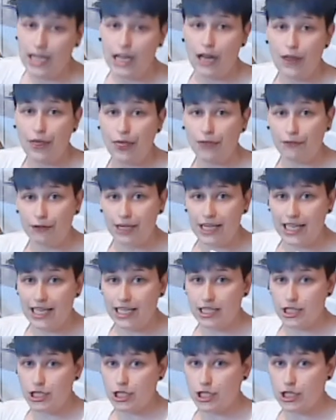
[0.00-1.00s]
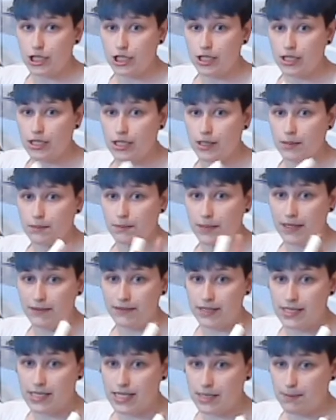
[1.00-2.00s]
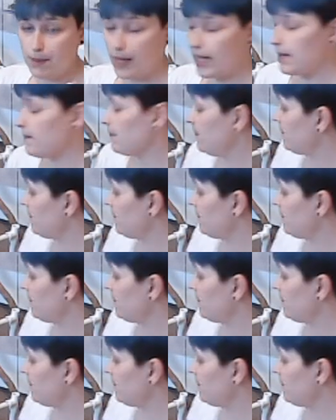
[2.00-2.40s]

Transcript: a 3-inch PVC pipe